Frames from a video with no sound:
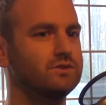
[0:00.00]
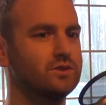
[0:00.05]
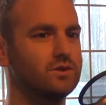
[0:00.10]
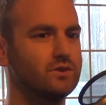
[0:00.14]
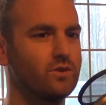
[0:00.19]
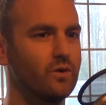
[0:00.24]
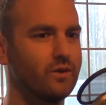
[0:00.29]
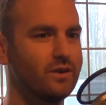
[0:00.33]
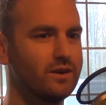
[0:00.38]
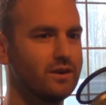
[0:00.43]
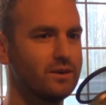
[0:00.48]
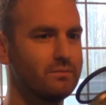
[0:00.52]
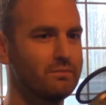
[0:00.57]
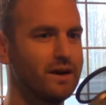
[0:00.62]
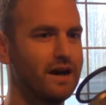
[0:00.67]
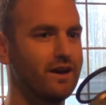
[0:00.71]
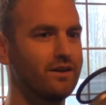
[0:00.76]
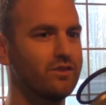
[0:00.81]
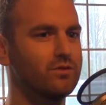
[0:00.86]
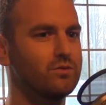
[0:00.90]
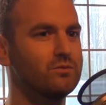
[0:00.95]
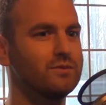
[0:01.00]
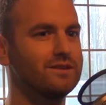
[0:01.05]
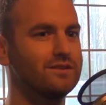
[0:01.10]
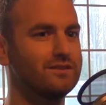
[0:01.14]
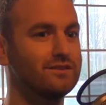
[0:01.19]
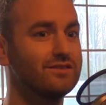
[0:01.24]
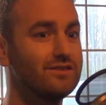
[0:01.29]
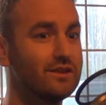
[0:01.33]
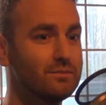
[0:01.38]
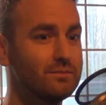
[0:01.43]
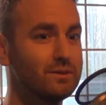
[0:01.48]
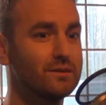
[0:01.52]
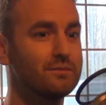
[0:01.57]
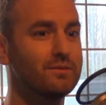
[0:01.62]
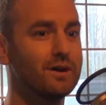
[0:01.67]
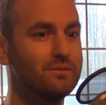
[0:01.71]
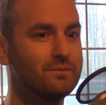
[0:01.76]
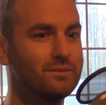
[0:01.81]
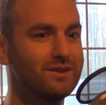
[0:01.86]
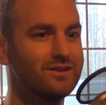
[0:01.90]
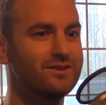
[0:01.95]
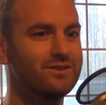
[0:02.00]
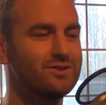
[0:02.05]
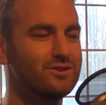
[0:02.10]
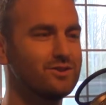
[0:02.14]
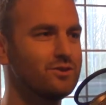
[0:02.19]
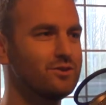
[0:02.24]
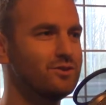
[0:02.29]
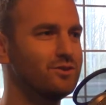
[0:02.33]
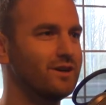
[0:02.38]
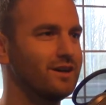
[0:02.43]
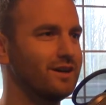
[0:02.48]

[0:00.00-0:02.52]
going to the bathroom and sleeping might be the two,